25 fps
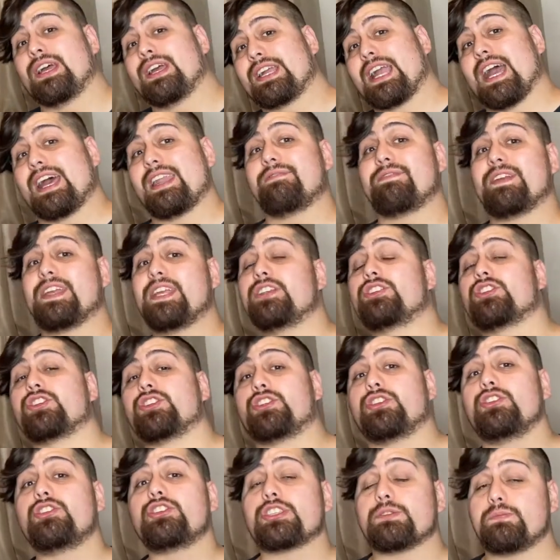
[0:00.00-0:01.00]
kind of
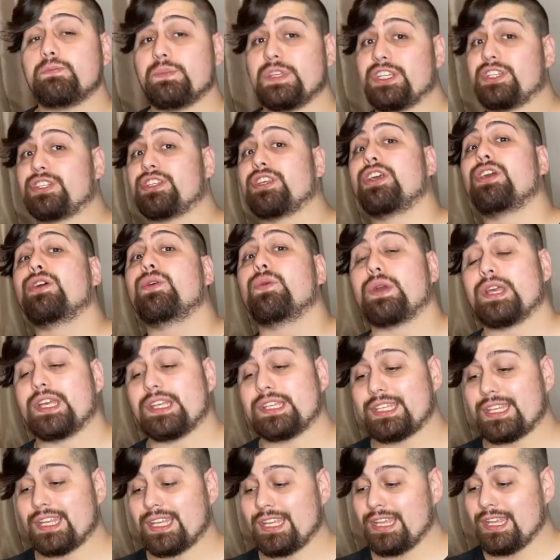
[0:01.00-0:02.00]
introduced me to
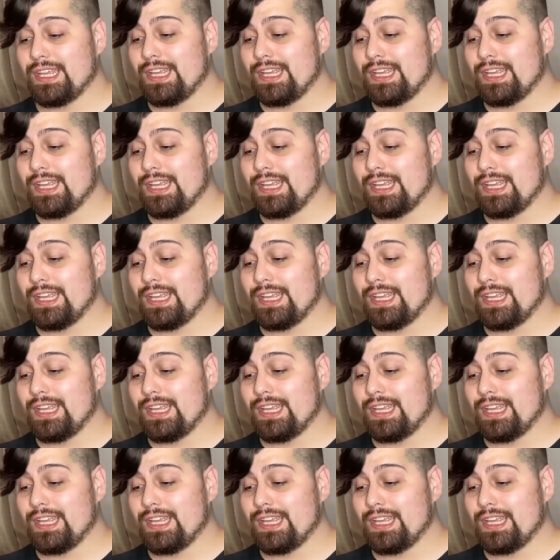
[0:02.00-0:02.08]
it.